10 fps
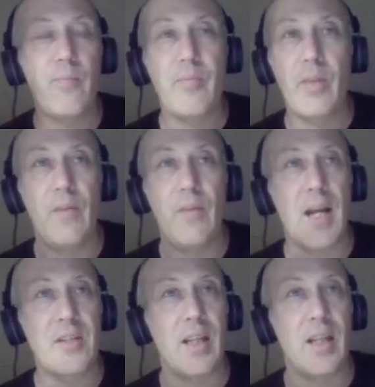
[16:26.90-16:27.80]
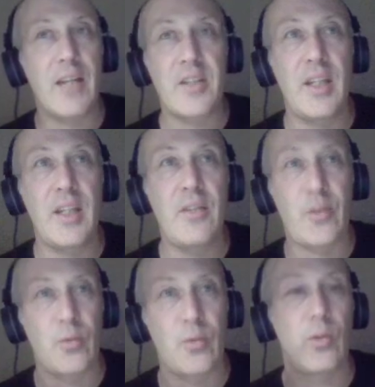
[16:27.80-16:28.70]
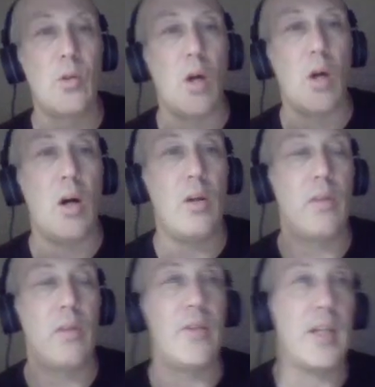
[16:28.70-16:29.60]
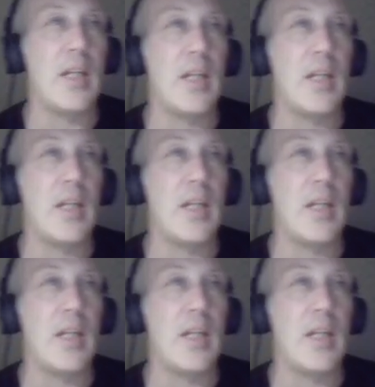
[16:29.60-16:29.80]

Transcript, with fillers: Vasilevskiy, through all of the